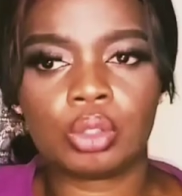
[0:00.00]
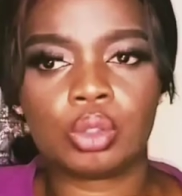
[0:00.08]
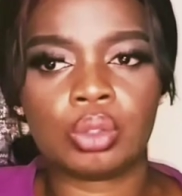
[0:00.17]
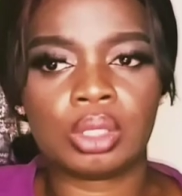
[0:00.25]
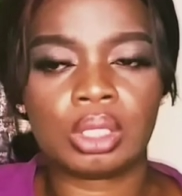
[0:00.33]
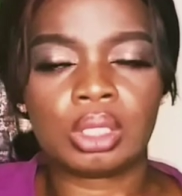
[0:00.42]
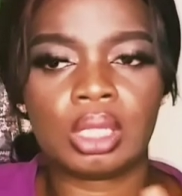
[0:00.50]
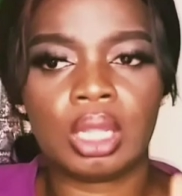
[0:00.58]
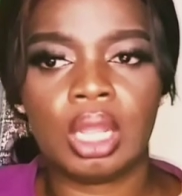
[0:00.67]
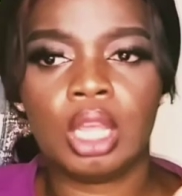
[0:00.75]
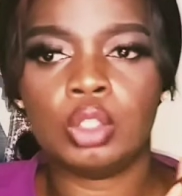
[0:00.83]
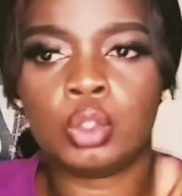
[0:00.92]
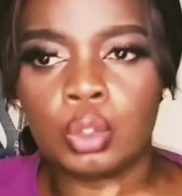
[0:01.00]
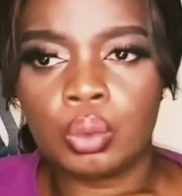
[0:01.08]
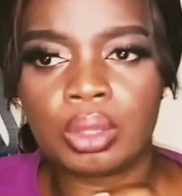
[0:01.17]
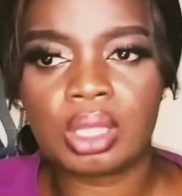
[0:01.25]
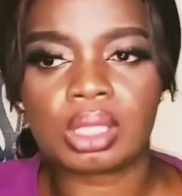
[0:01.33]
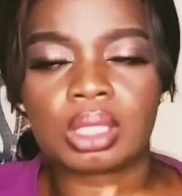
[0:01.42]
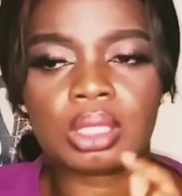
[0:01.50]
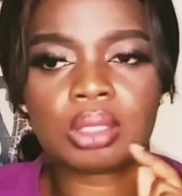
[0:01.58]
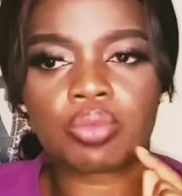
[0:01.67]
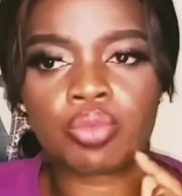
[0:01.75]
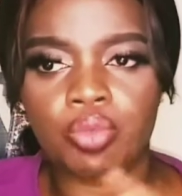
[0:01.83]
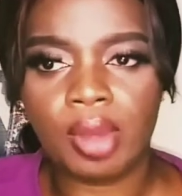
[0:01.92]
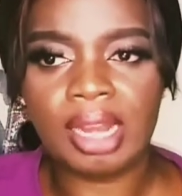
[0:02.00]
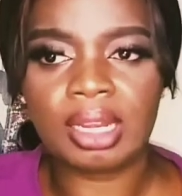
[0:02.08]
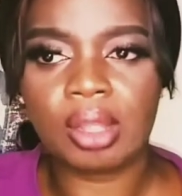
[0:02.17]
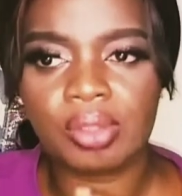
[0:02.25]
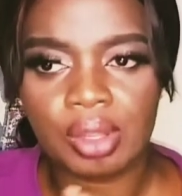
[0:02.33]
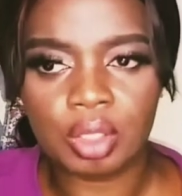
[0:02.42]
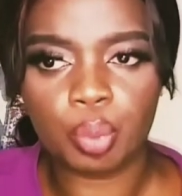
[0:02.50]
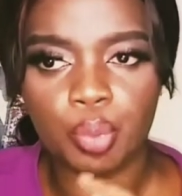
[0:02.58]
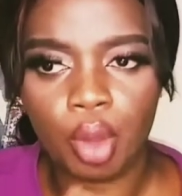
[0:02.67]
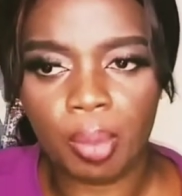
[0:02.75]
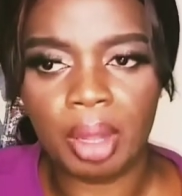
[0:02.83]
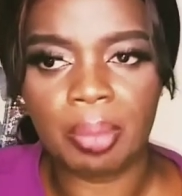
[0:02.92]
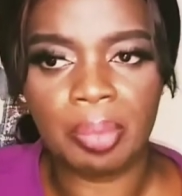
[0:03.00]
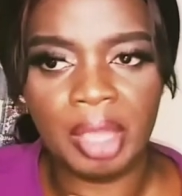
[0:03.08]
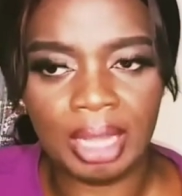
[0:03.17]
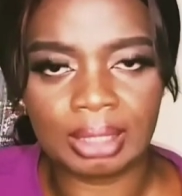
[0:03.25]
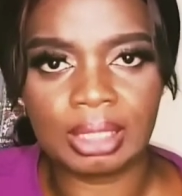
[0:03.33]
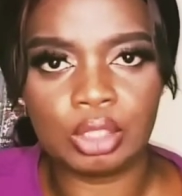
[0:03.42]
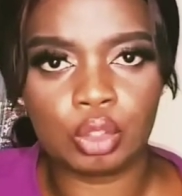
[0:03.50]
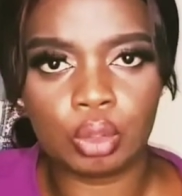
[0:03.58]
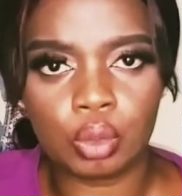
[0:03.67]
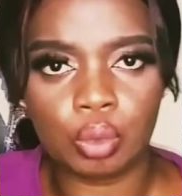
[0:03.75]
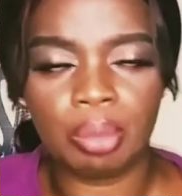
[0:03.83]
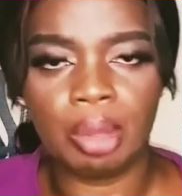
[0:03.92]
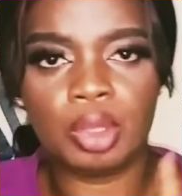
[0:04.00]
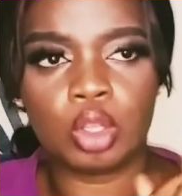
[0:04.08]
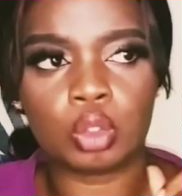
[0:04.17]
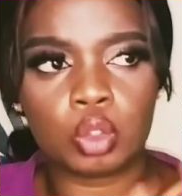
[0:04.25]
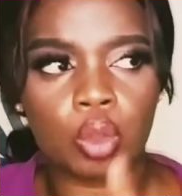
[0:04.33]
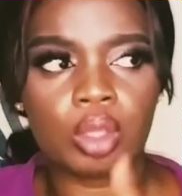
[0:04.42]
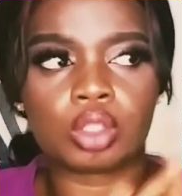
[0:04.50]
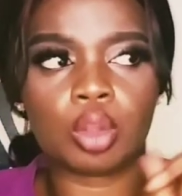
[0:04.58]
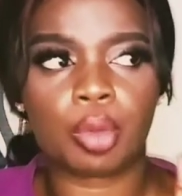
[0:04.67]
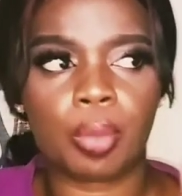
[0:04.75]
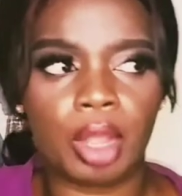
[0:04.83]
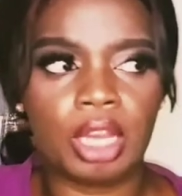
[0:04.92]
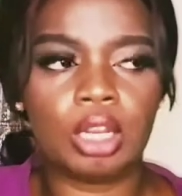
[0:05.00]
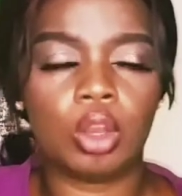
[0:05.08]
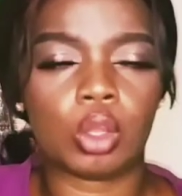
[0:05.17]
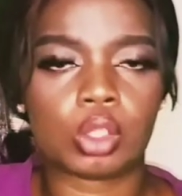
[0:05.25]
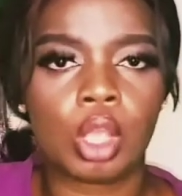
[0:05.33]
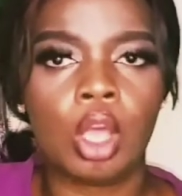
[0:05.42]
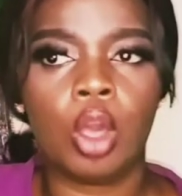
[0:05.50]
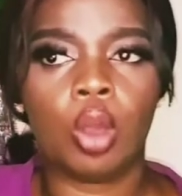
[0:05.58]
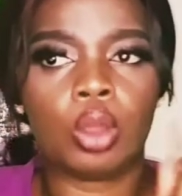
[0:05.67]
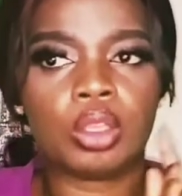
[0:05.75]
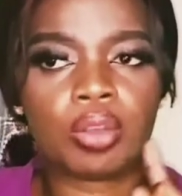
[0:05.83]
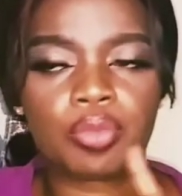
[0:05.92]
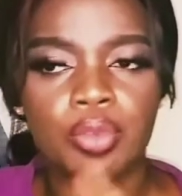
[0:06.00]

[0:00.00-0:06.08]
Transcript: to this thing. Do this. Right now there's a problem. Pay attention to it. Maybe your door is not properly locked, or your